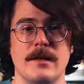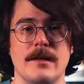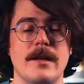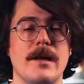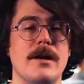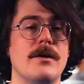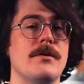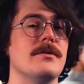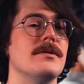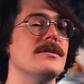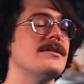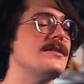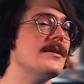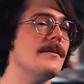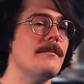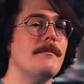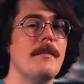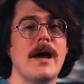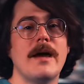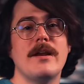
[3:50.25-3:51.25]
Now,
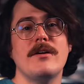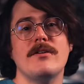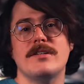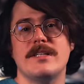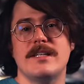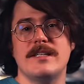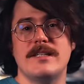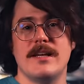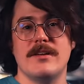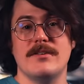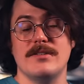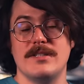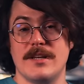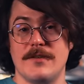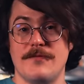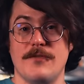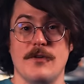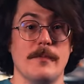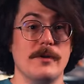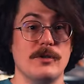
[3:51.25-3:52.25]
some minor details
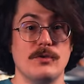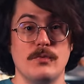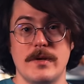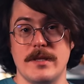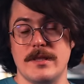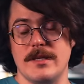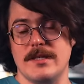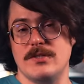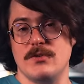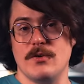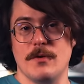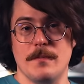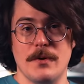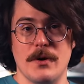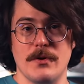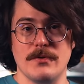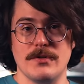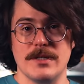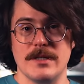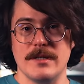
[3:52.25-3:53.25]
differ between these two
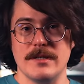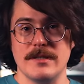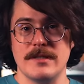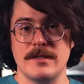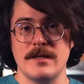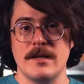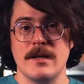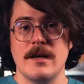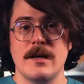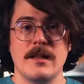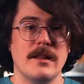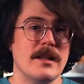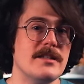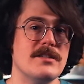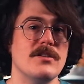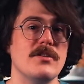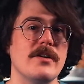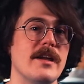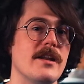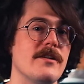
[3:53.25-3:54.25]
approaches.
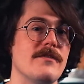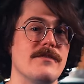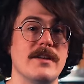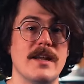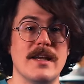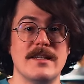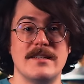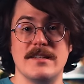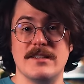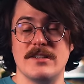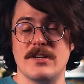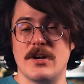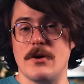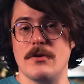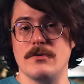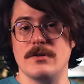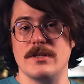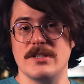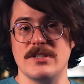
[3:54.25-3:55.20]
Let's look at Ifnesi's code to